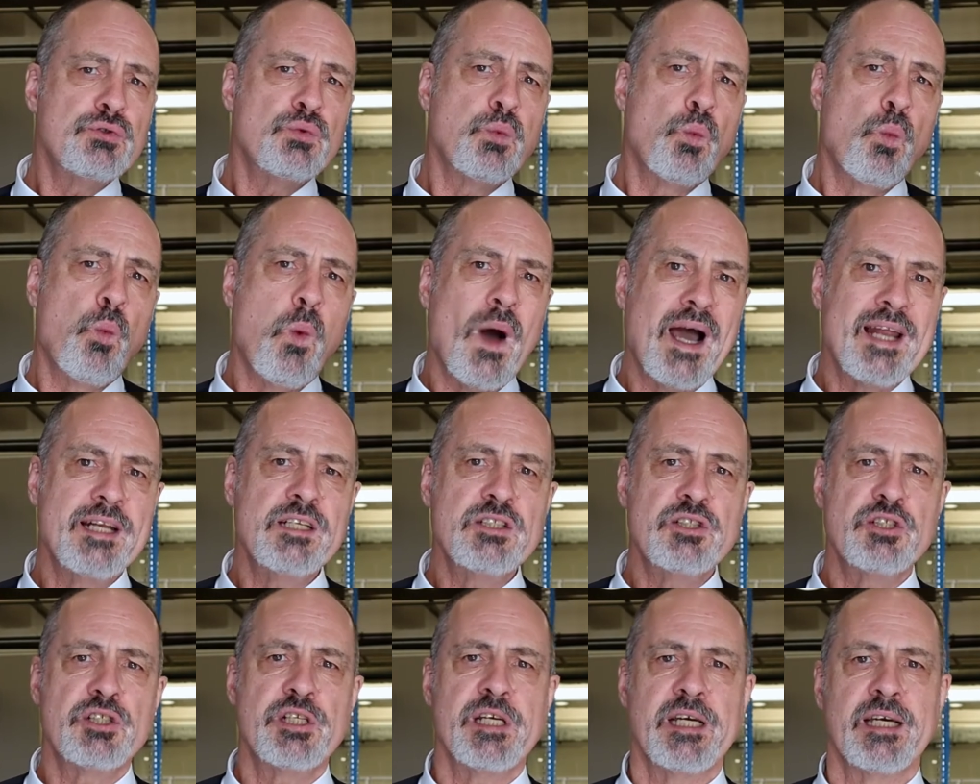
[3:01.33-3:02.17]

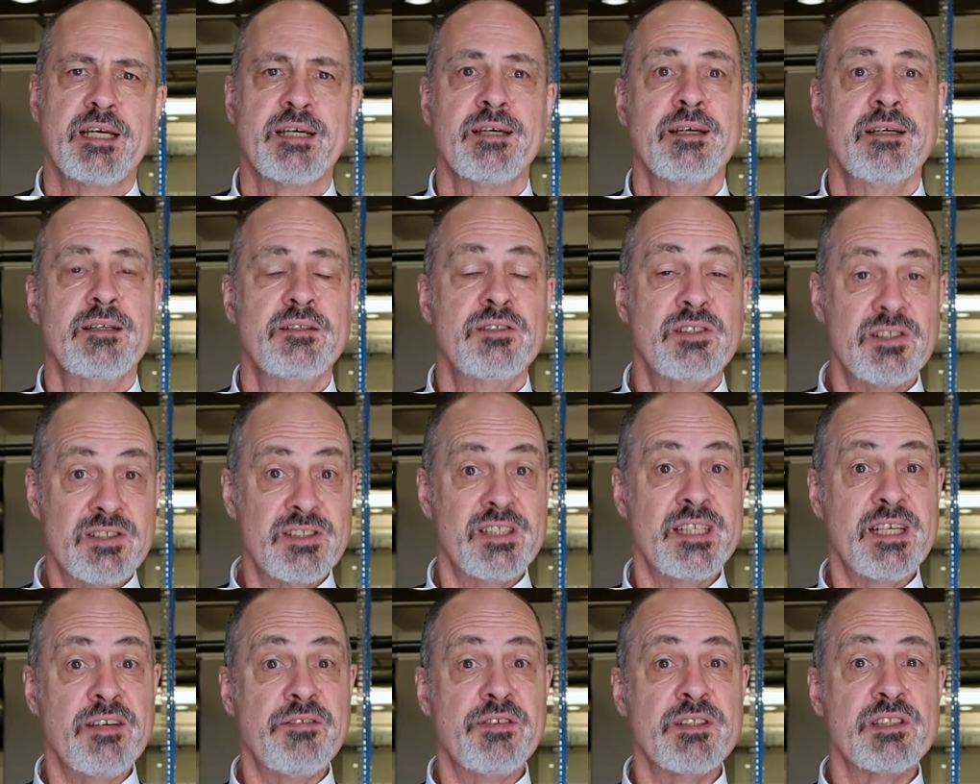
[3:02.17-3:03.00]
ONECheck to
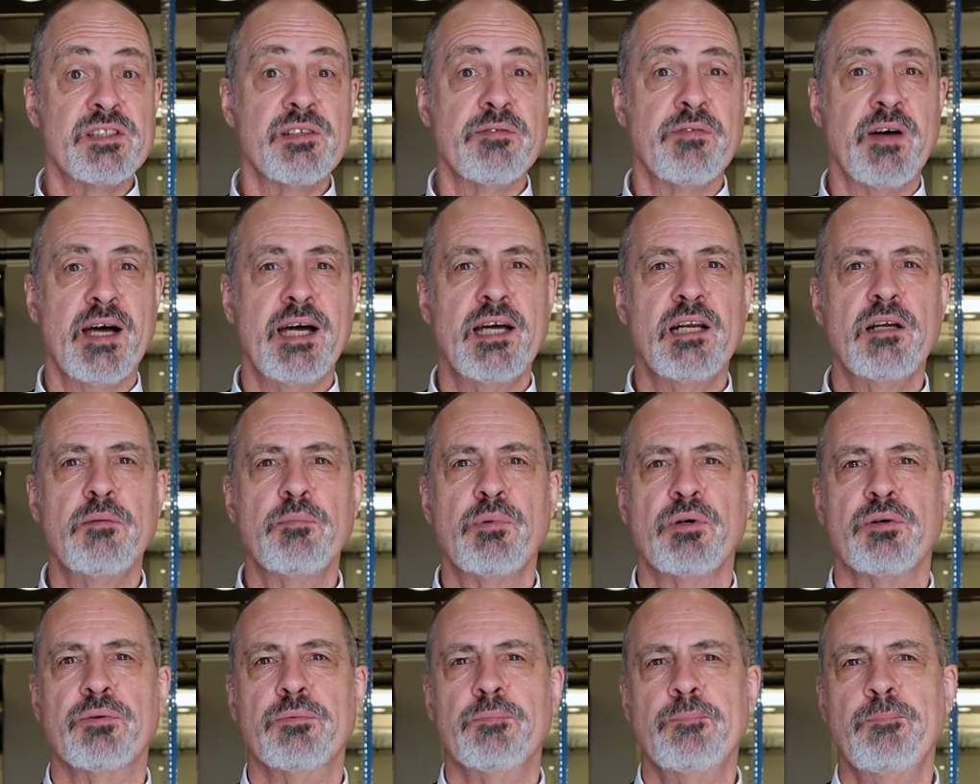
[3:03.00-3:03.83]
see if it's
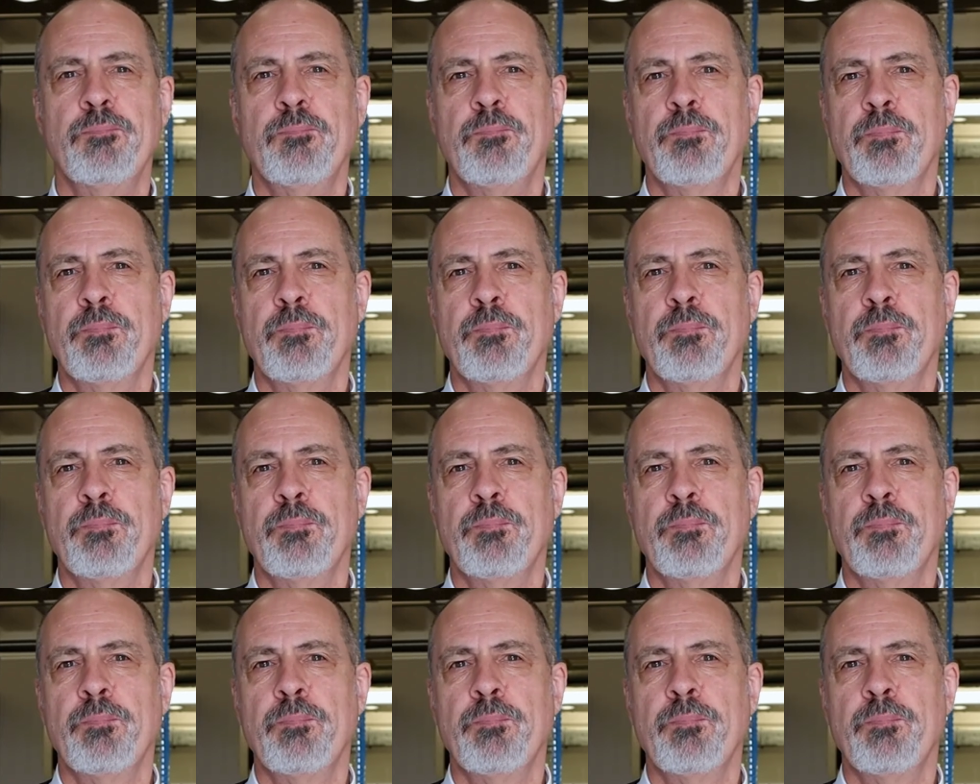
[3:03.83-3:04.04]
available.